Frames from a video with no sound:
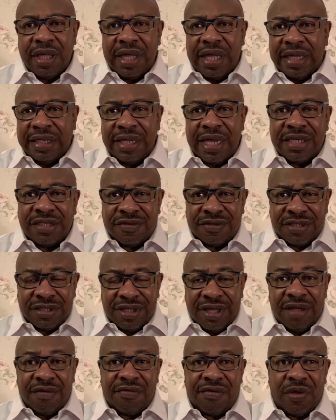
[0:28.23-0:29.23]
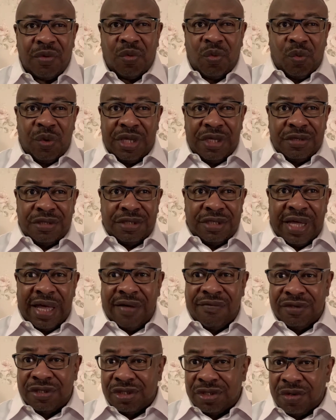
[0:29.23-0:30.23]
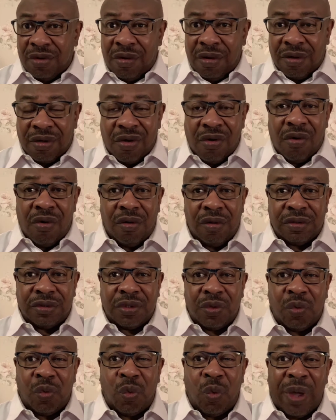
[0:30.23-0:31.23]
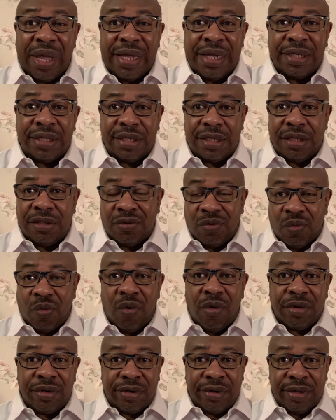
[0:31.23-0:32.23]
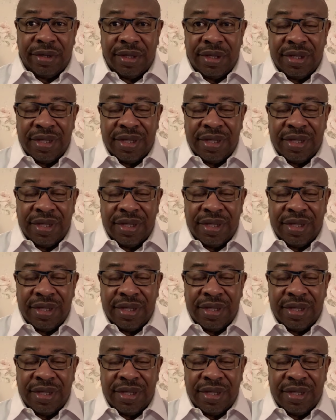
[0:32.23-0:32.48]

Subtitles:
In days of slavery, we used to have a song called Wade in the Water.